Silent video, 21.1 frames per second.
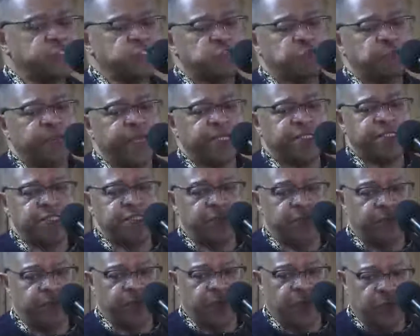
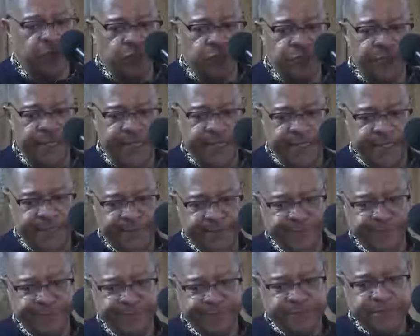perspective on money
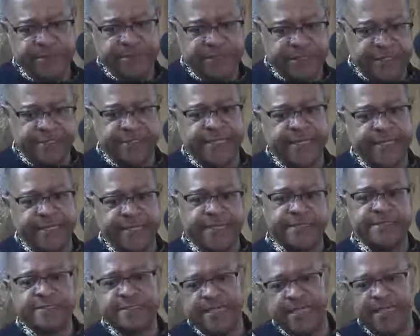since I
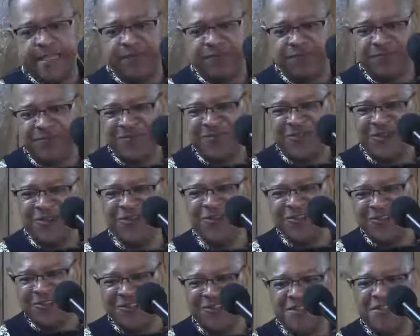got saved.
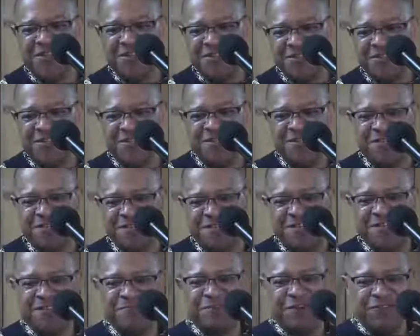Y'all,
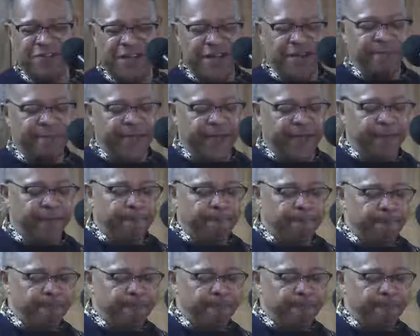am I right about